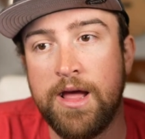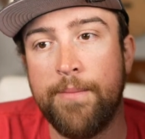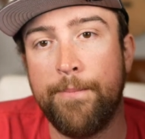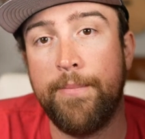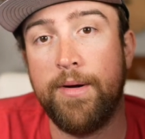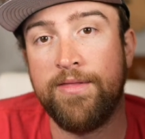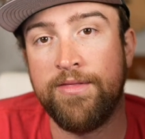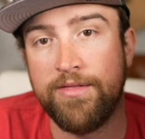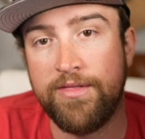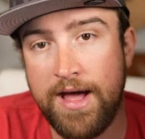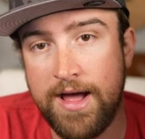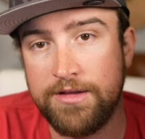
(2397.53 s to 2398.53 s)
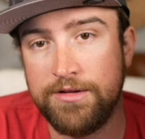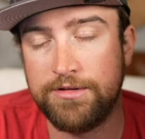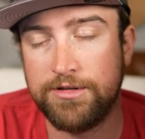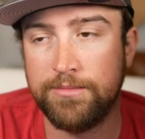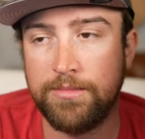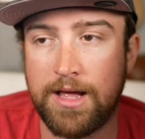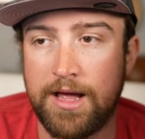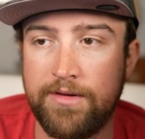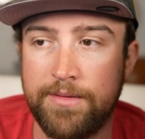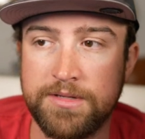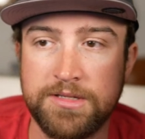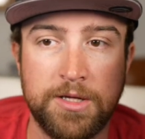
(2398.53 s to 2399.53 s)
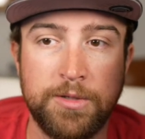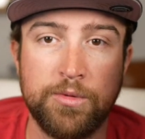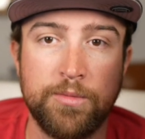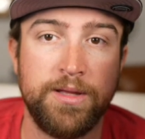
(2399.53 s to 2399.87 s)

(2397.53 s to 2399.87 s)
But that YouTube live episode will be